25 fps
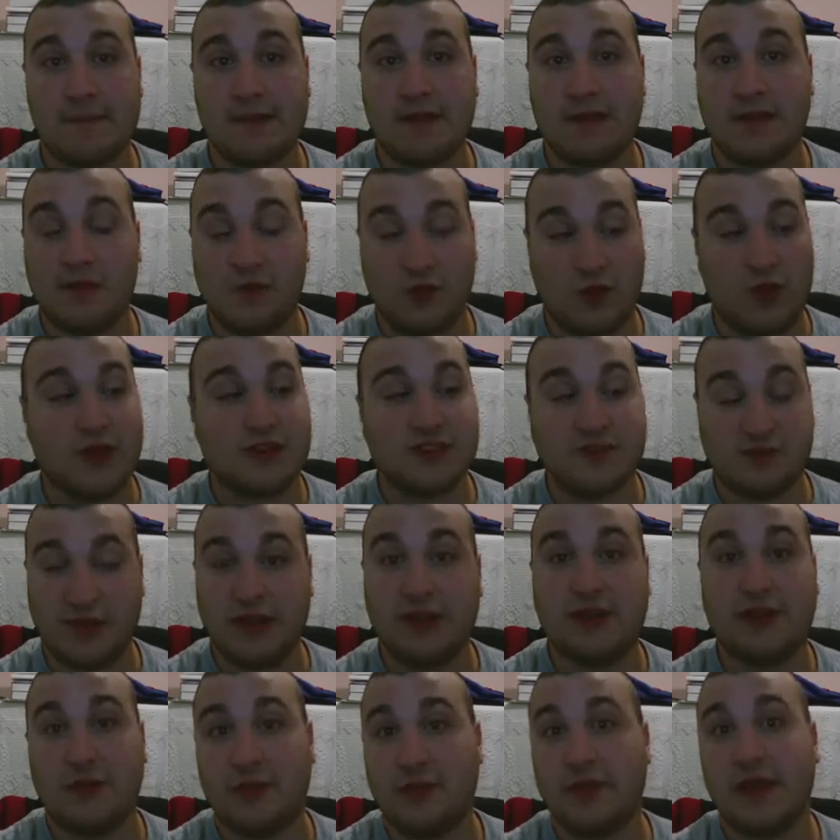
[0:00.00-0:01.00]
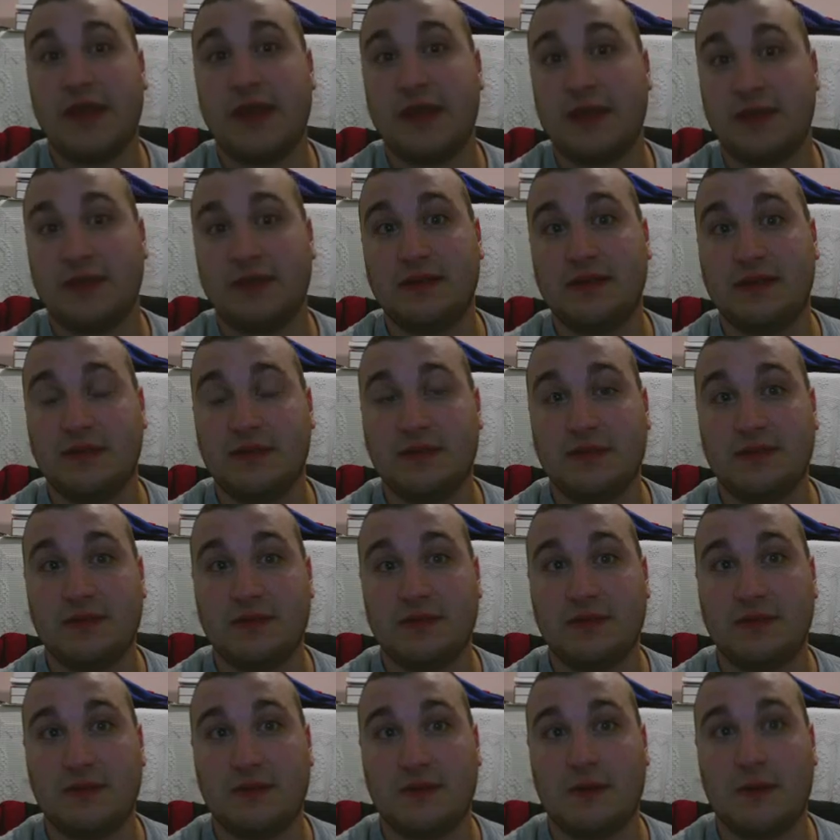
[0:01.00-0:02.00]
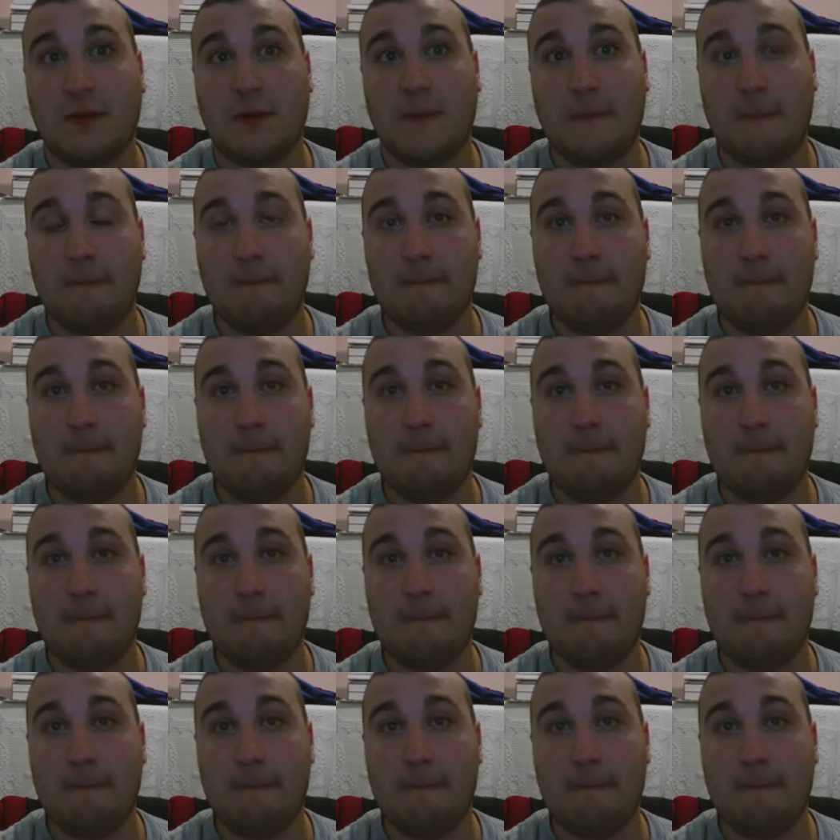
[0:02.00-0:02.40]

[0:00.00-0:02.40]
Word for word: He was Peter Pan, you know.